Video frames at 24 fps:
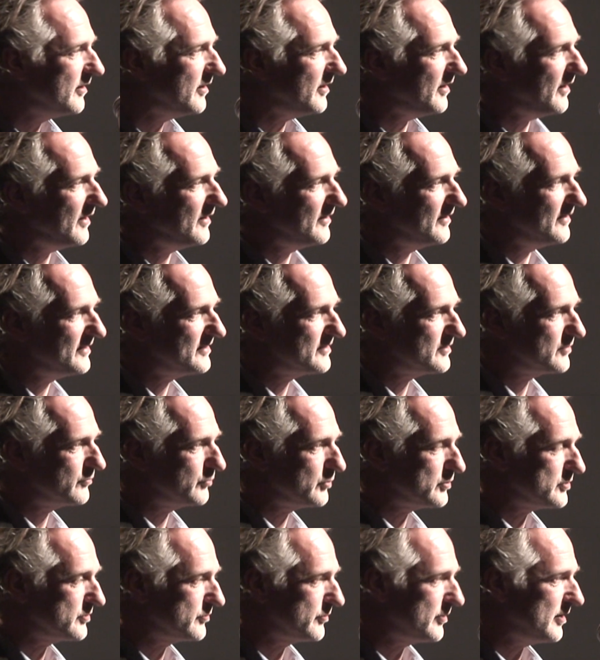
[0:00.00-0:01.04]
And this
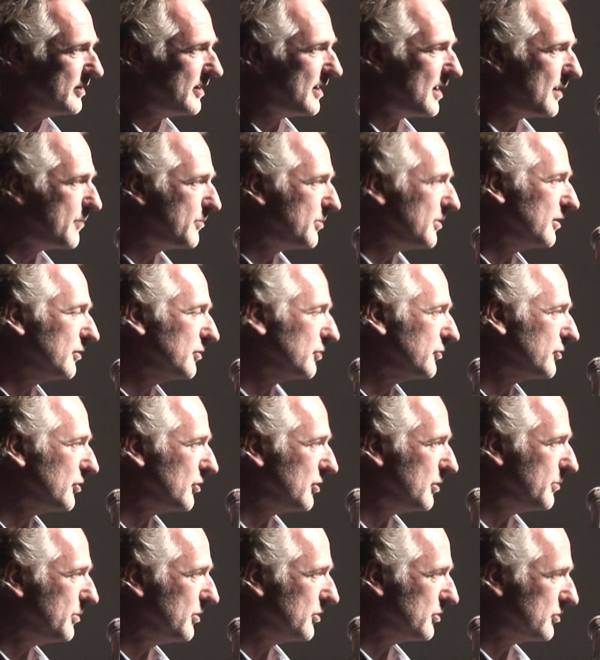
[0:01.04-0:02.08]
was really happening not
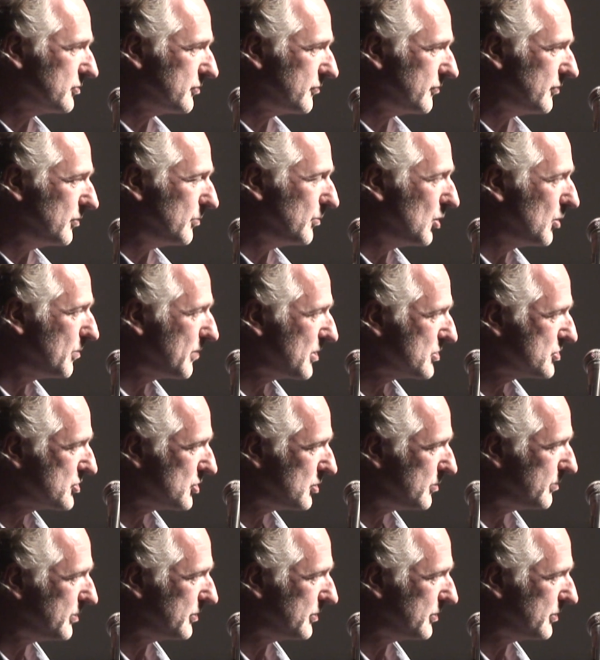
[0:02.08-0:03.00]
only because of the MoMA show,